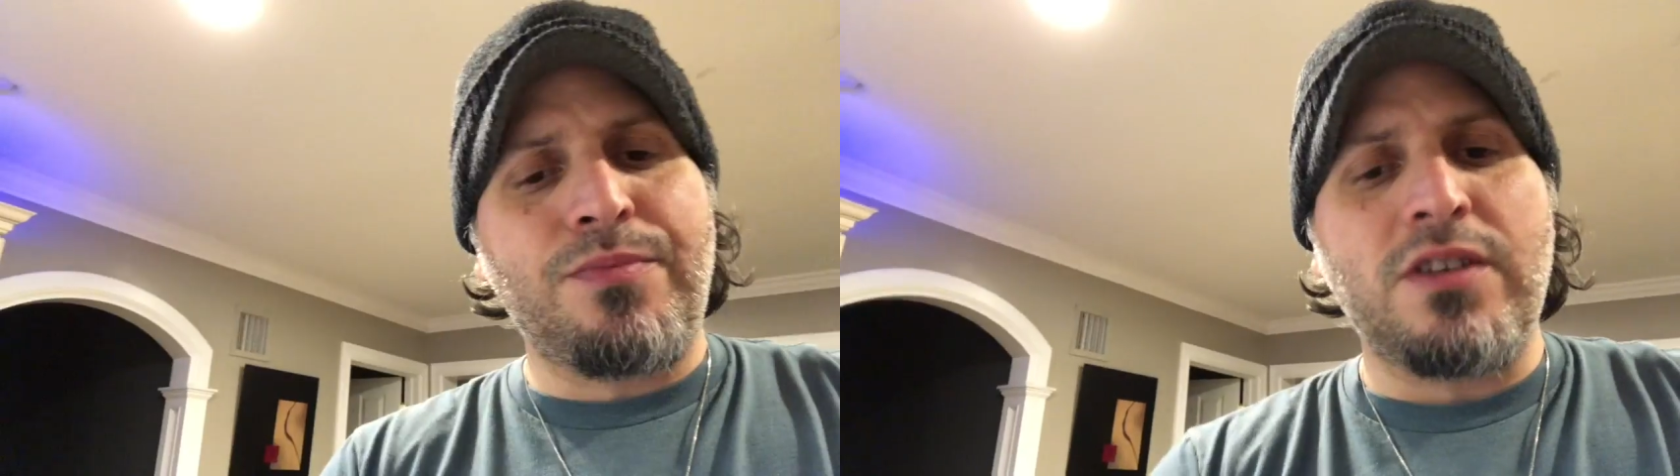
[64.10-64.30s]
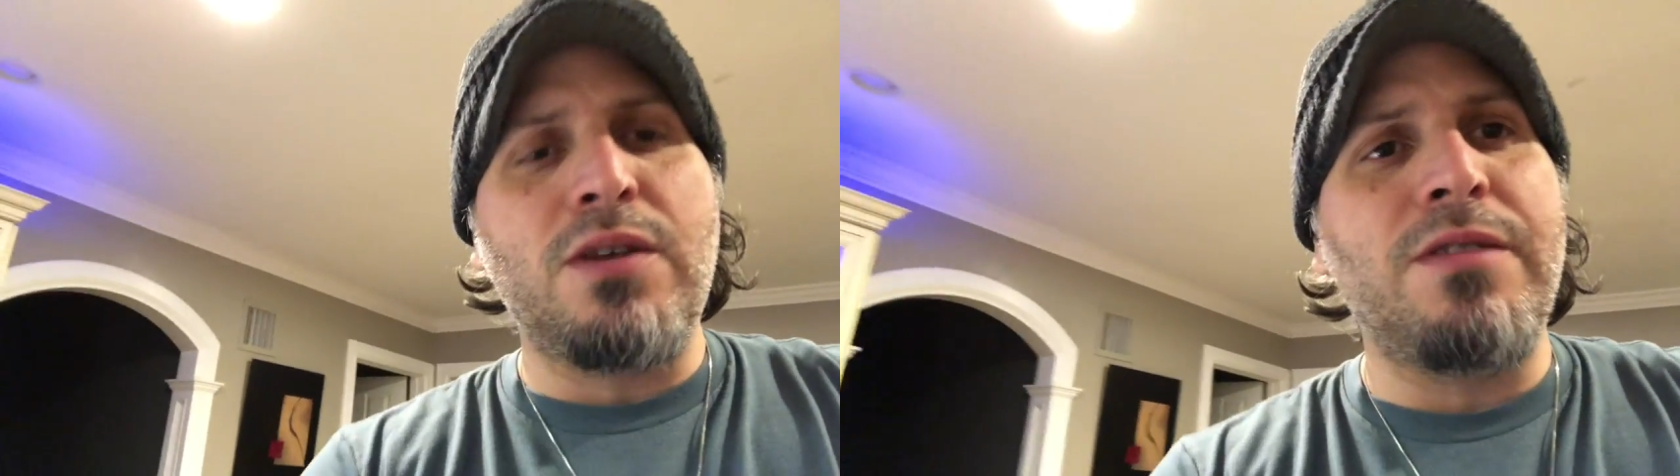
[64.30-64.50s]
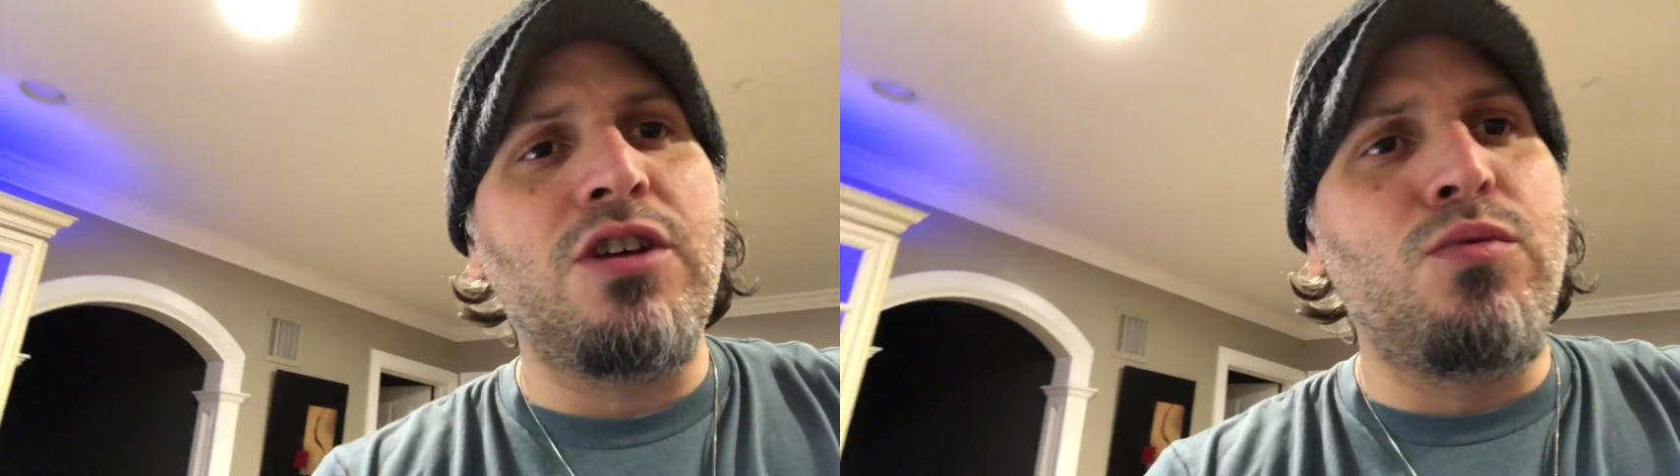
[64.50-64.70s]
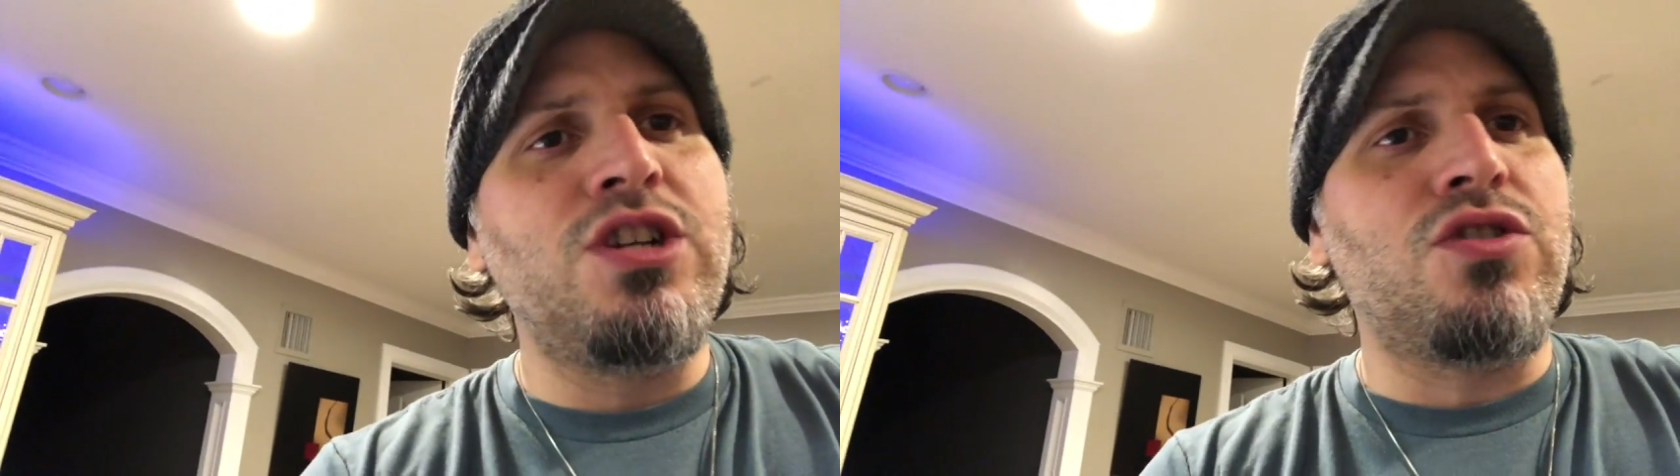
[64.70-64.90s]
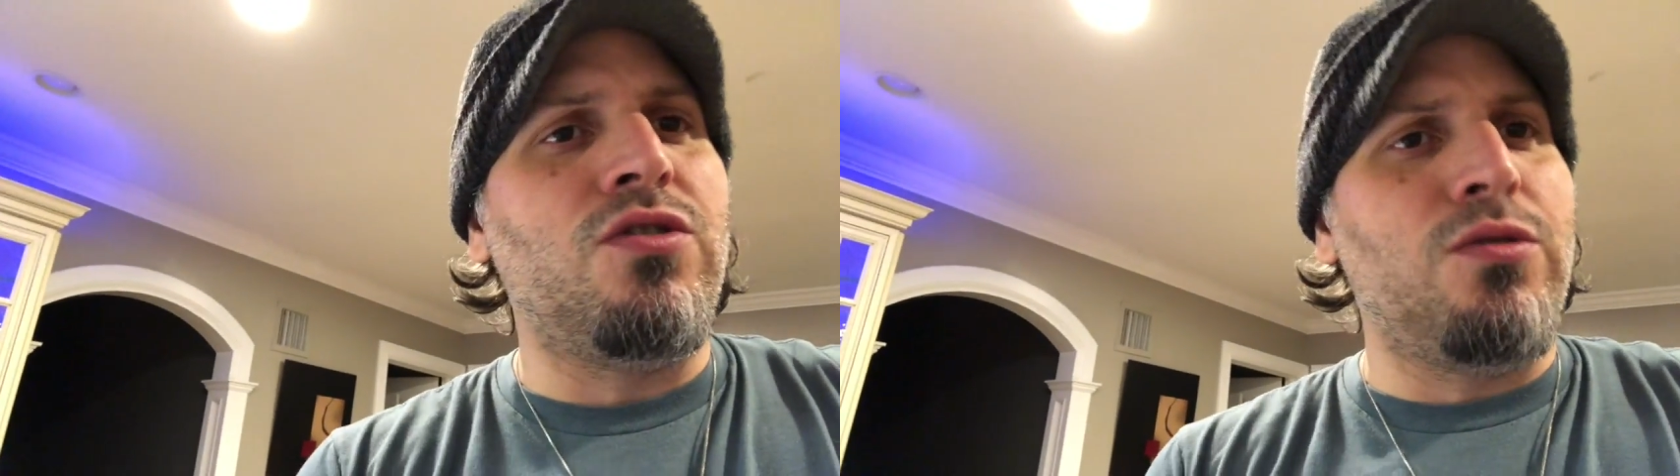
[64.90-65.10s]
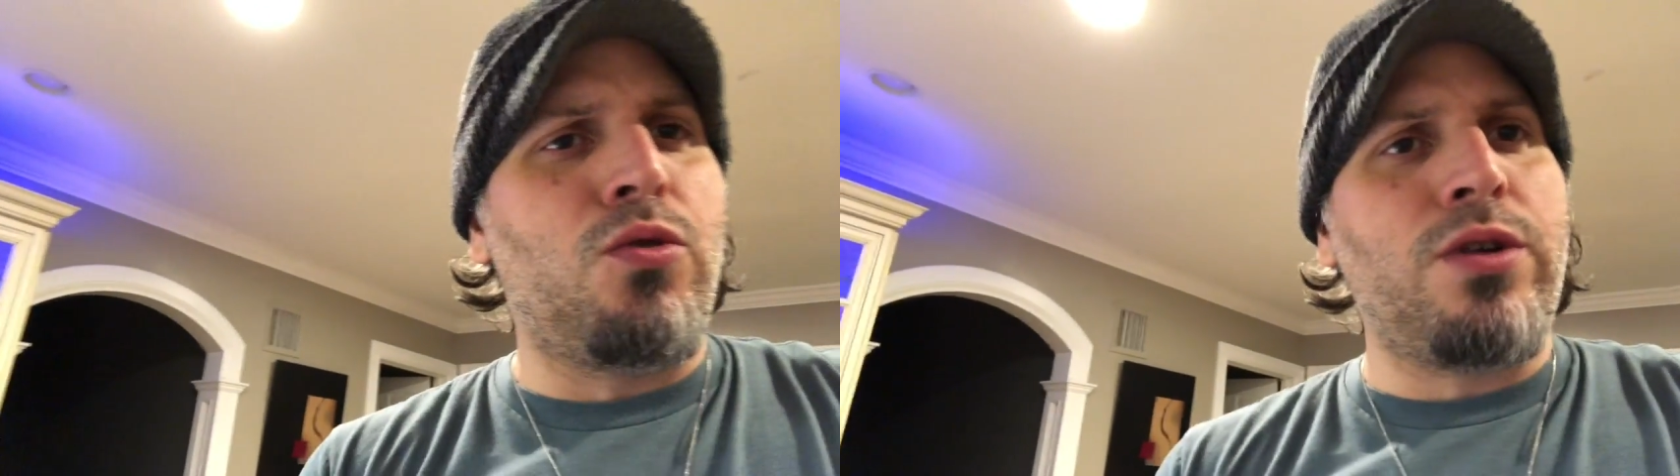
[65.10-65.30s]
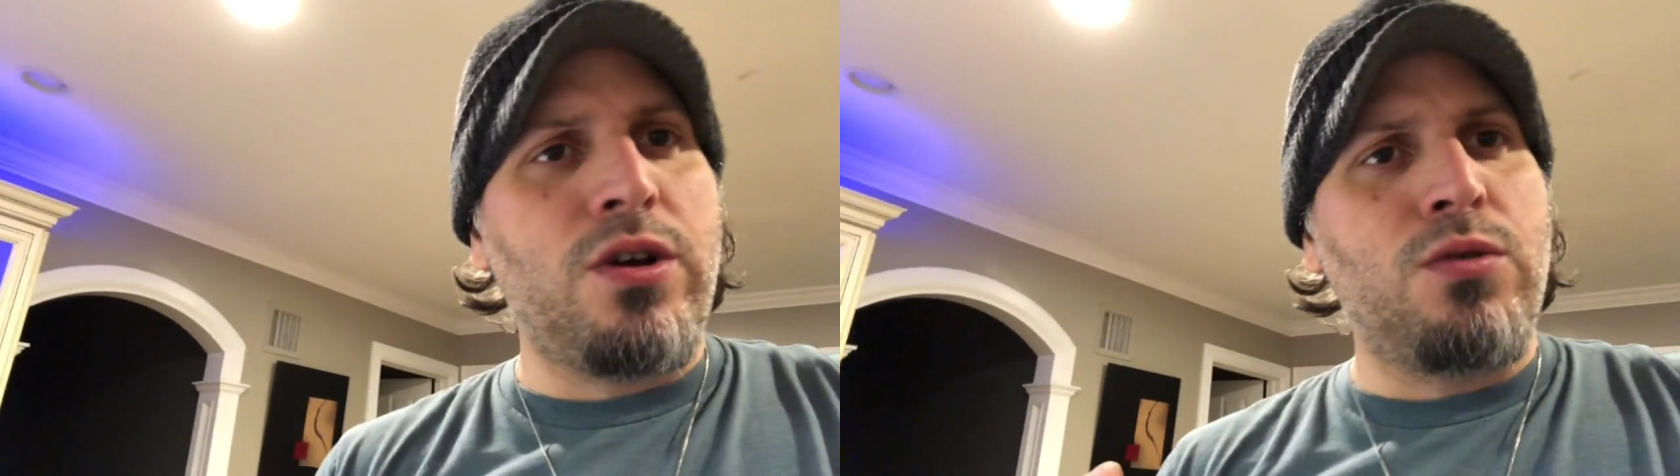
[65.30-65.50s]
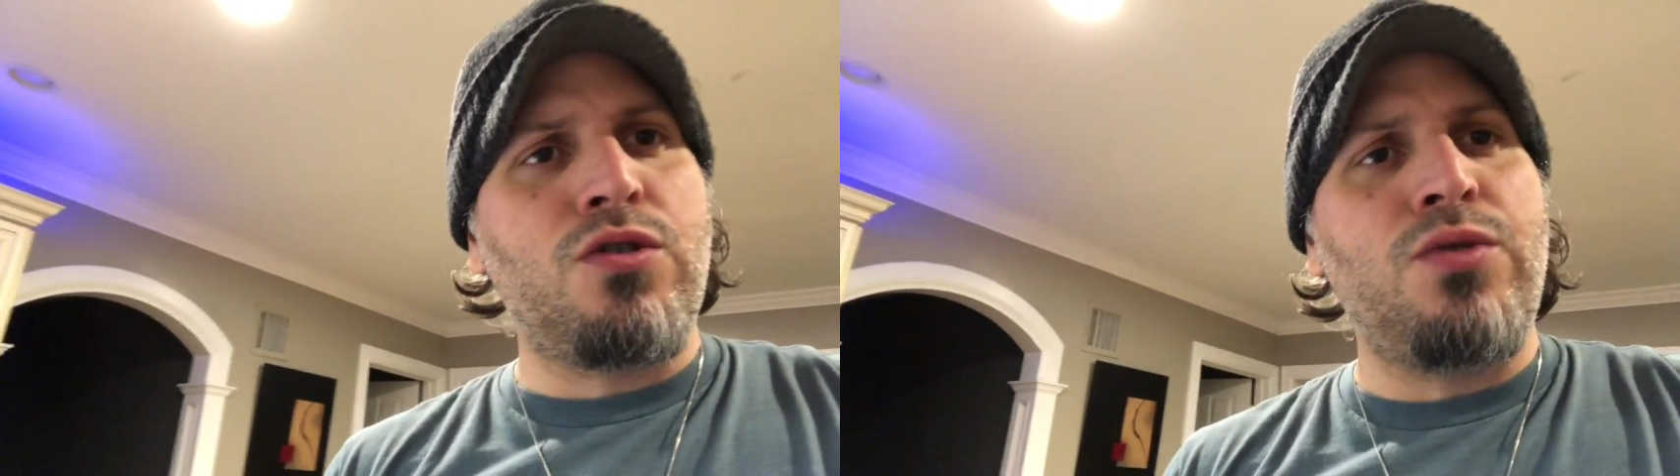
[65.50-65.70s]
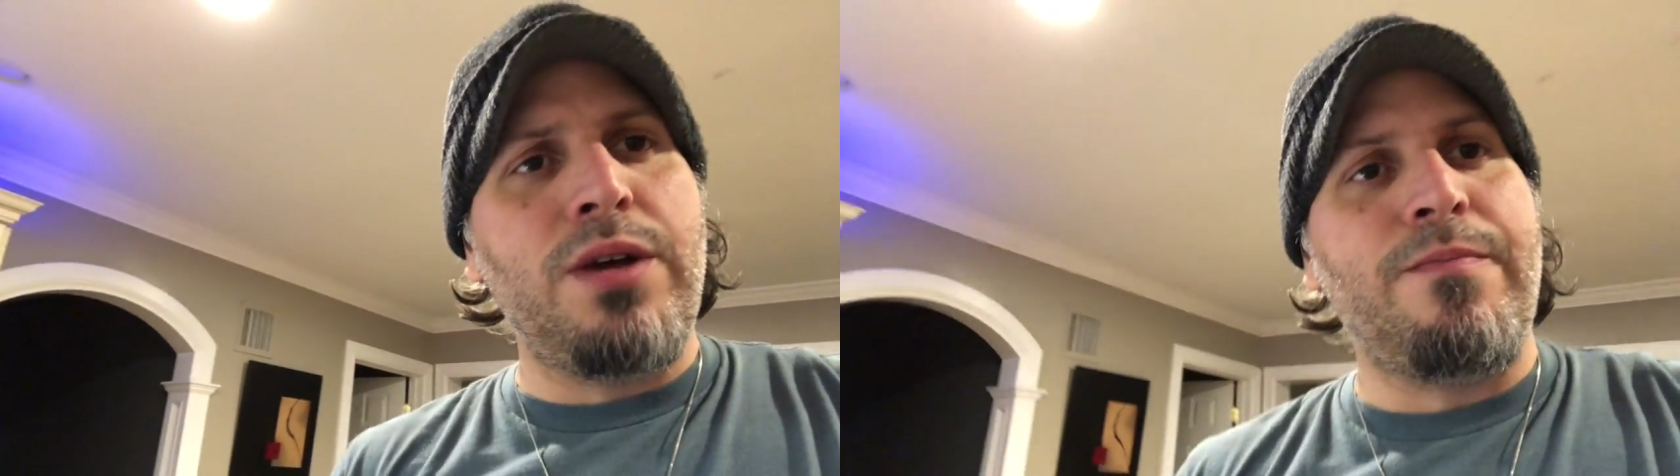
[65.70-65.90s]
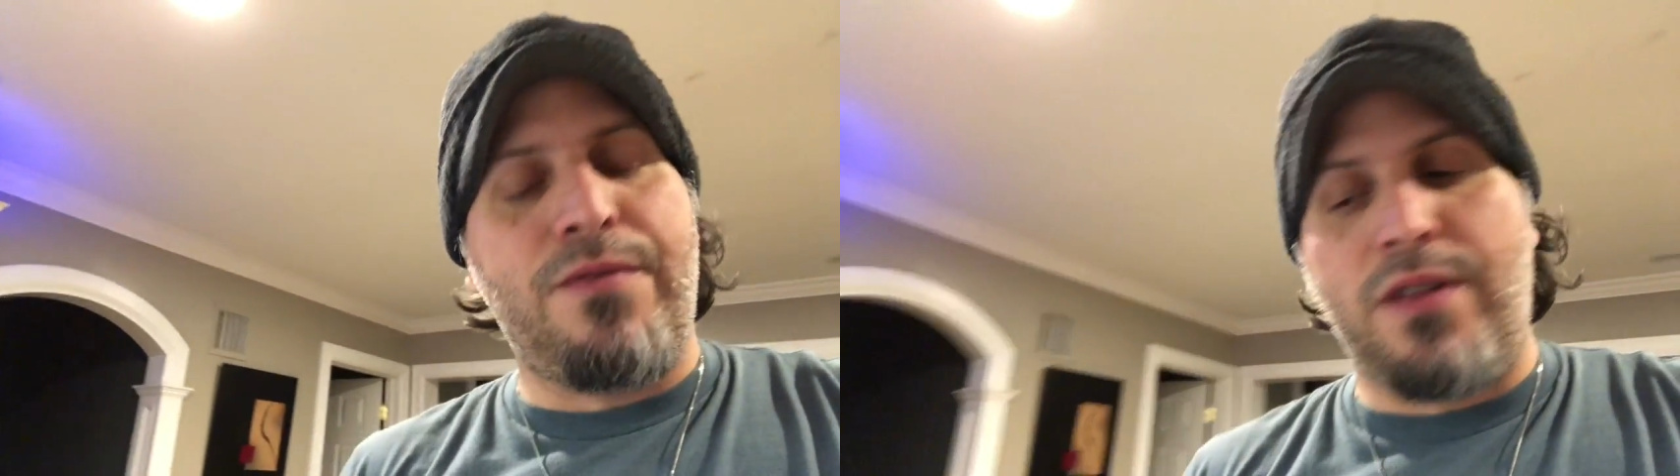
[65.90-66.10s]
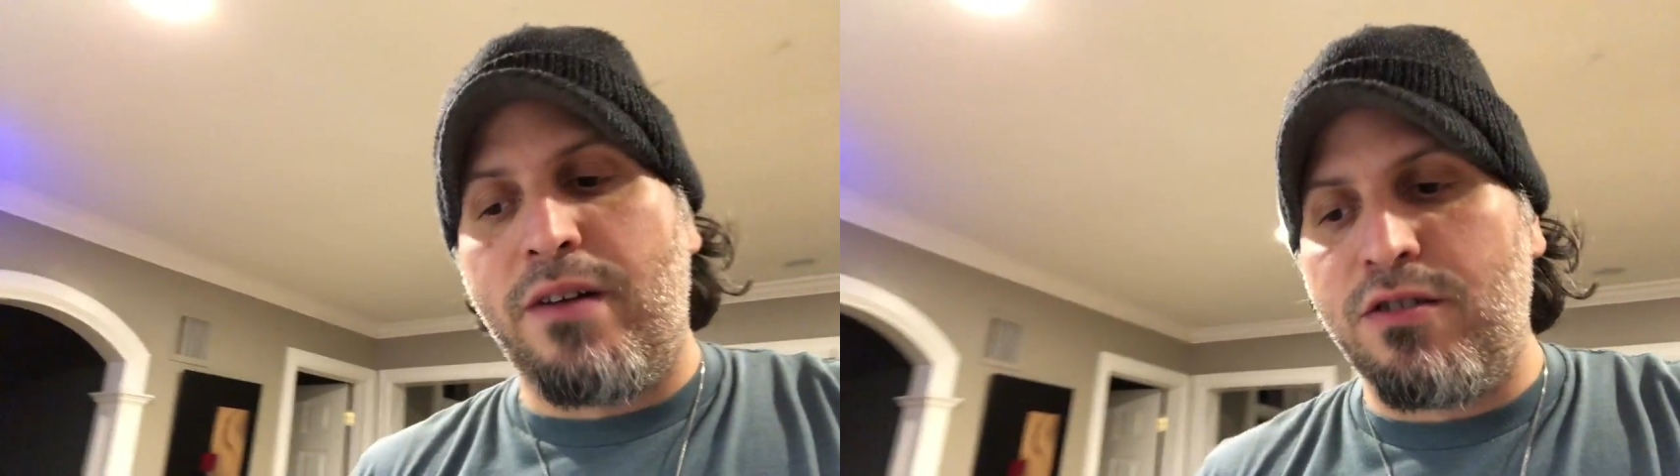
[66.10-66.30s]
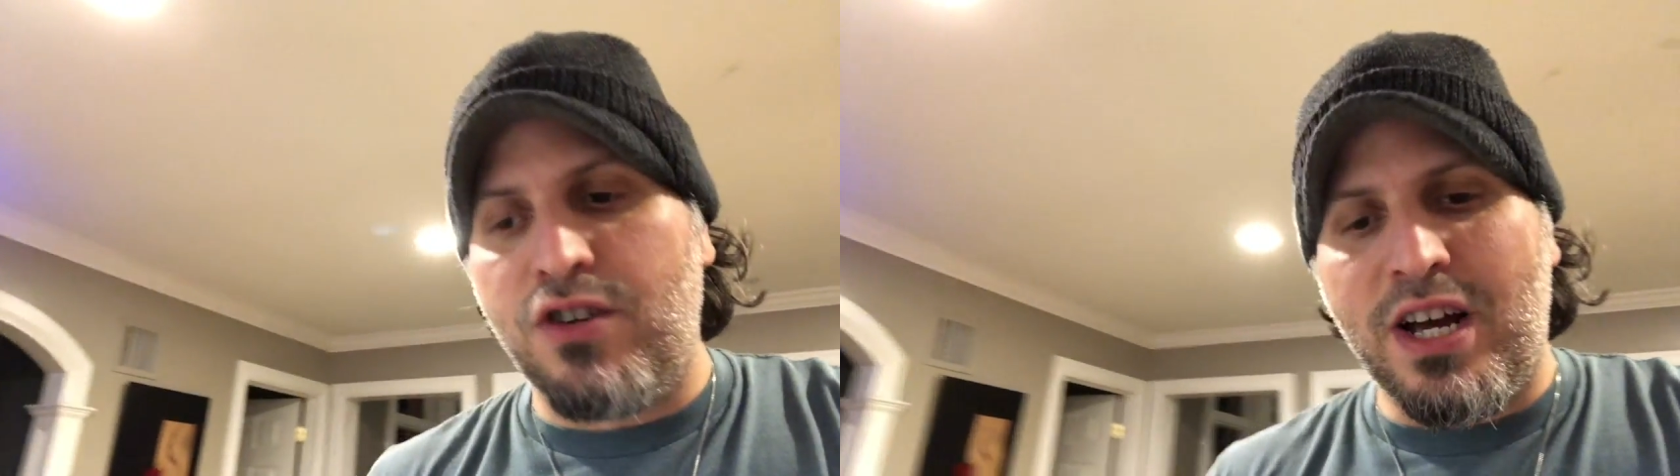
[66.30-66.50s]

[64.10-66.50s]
some of the original Oreo cream flavors.